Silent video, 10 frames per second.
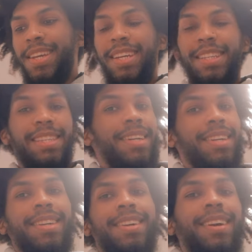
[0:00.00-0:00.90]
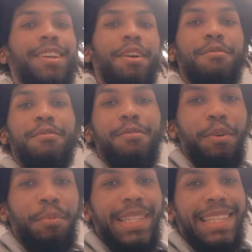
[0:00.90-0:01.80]
that's like enough
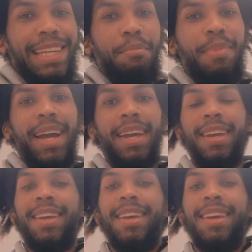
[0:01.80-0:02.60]
for me to get by,